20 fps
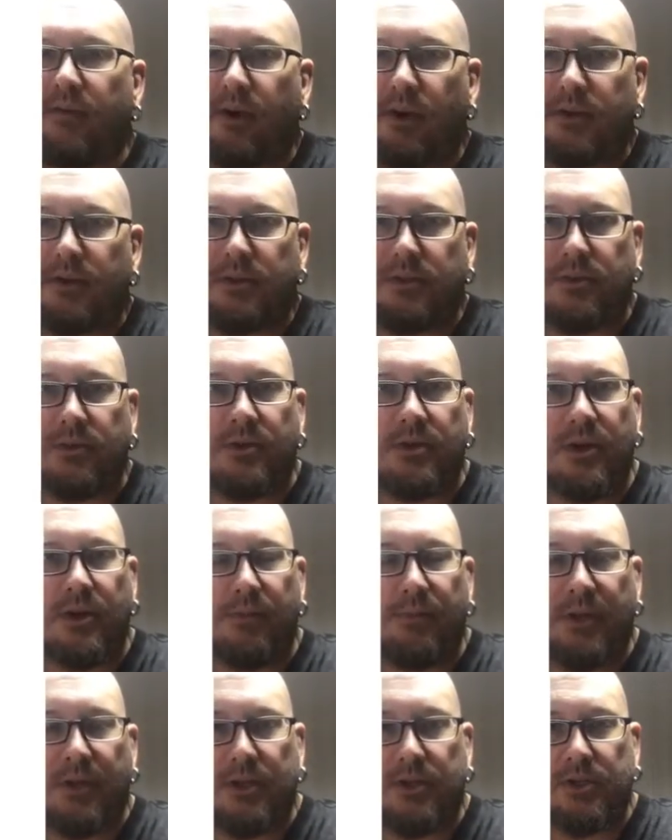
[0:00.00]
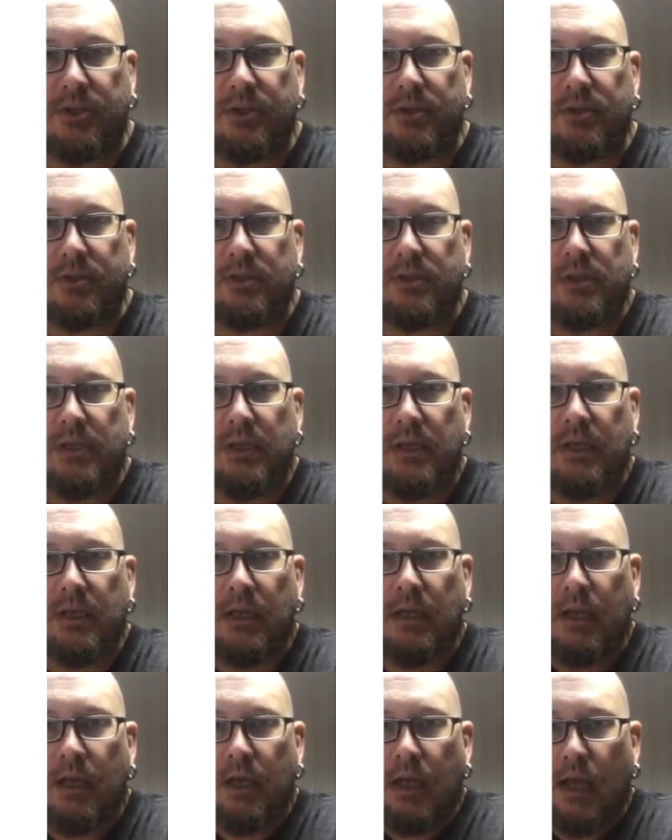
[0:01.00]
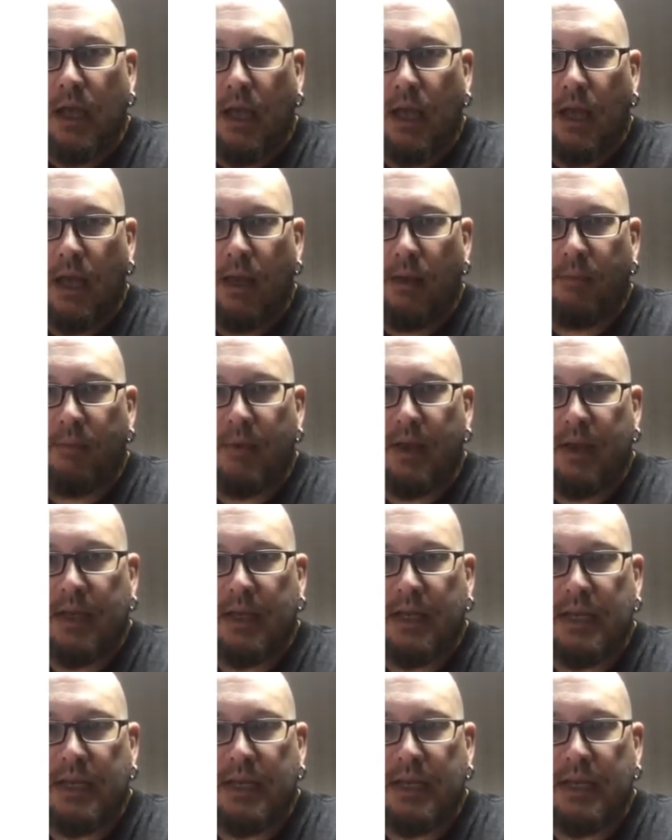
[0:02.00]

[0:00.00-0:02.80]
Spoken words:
our studio miniatures. And